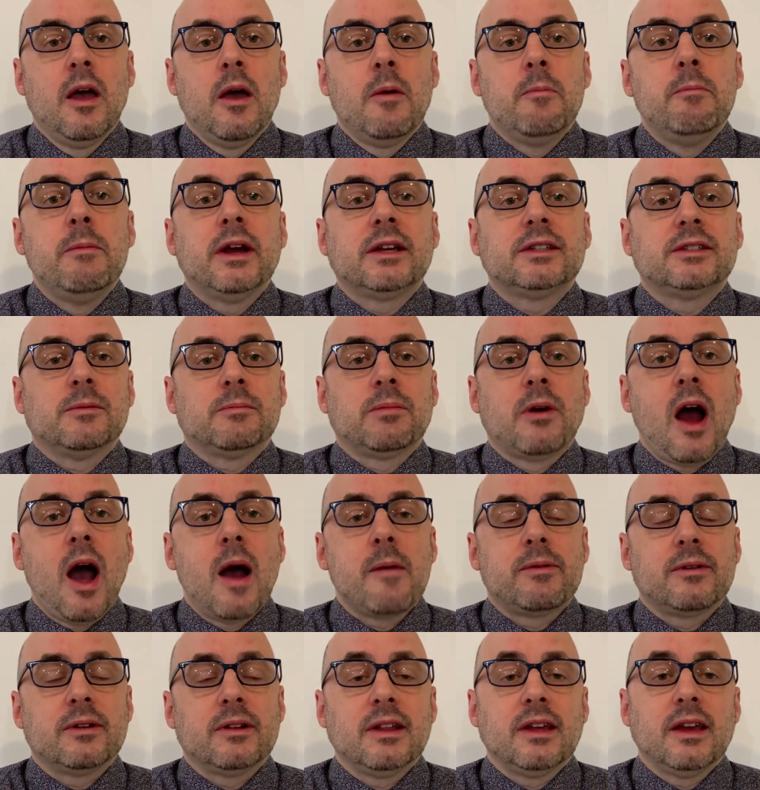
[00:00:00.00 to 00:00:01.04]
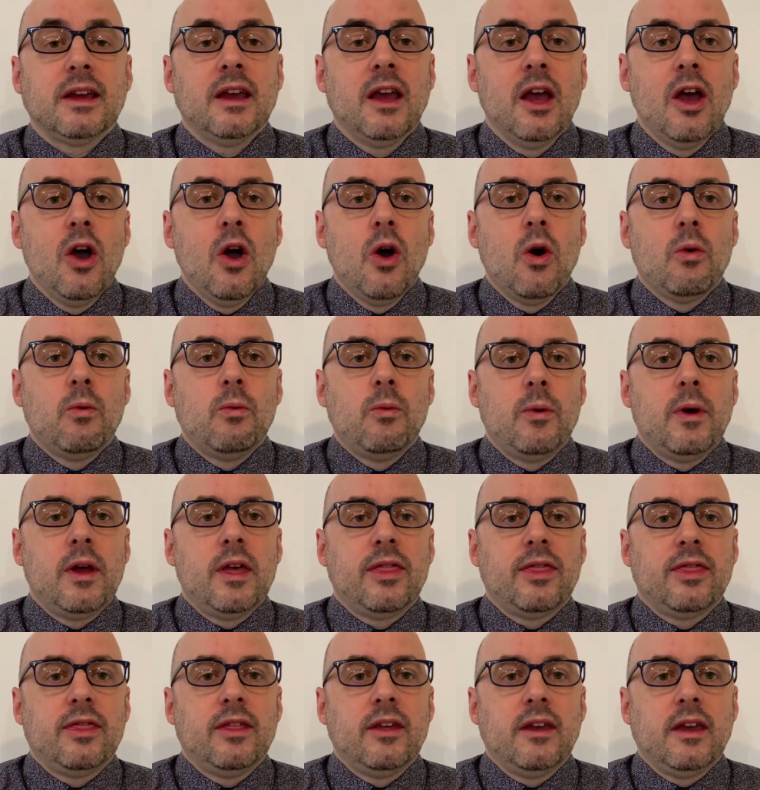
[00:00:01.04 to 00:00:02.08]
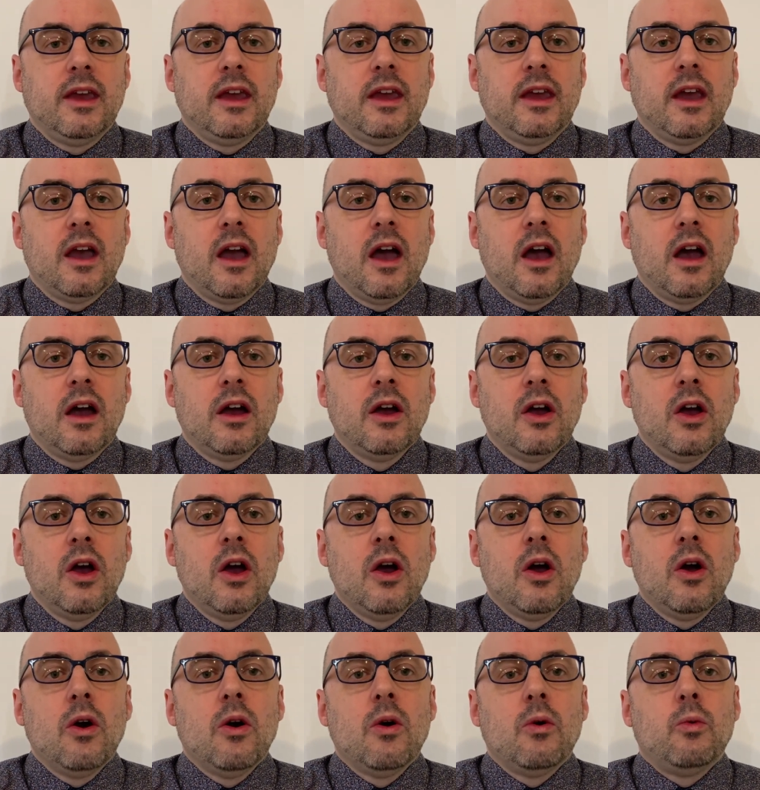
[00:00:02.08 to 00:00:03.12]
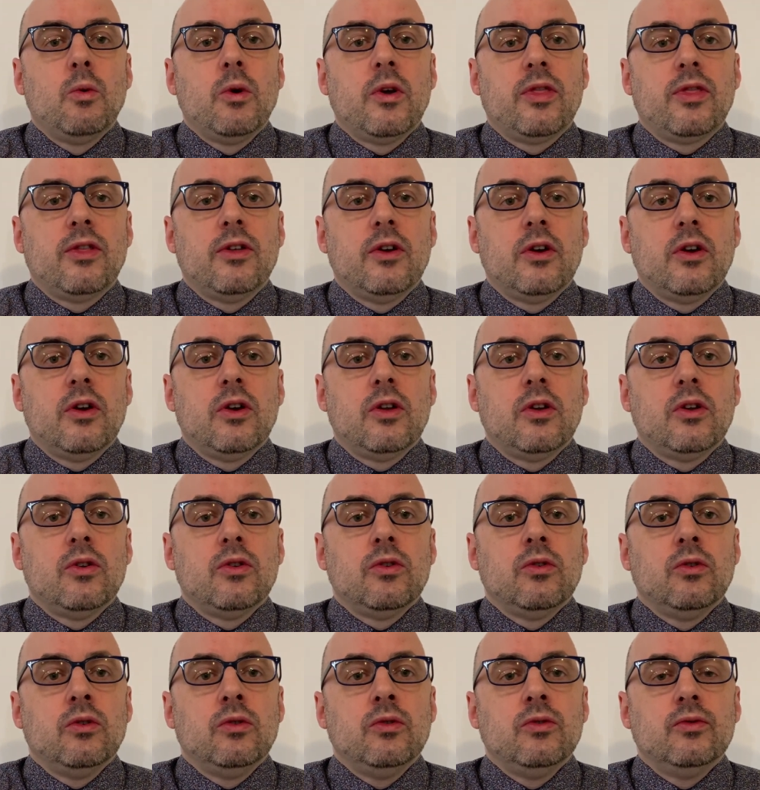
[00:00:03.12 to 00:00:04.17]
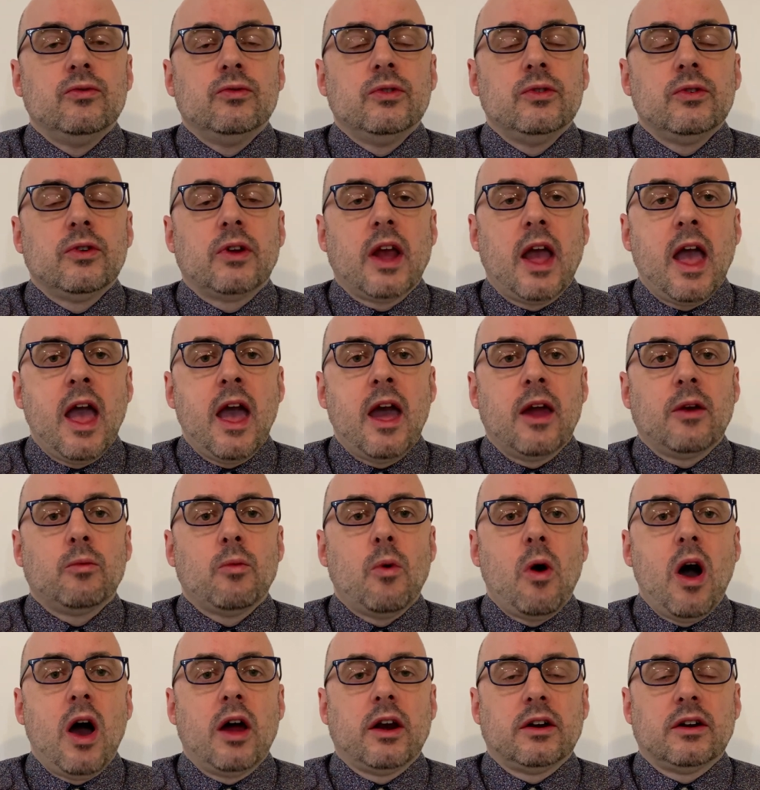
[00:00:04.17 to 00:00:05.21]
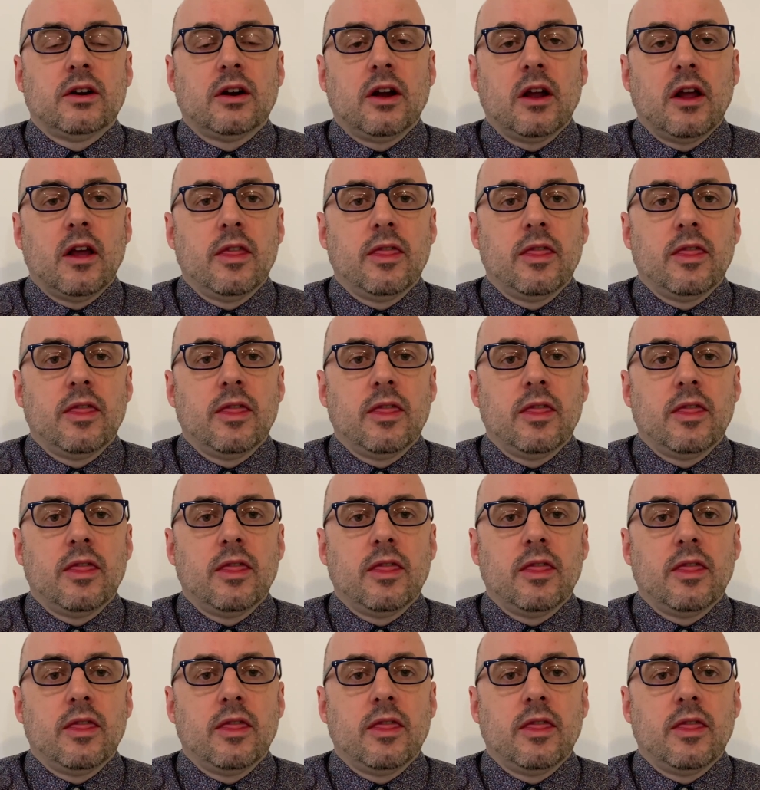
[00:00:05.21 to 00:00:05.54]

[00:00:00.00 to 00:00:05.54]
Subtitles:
it properly with the nuruk and water.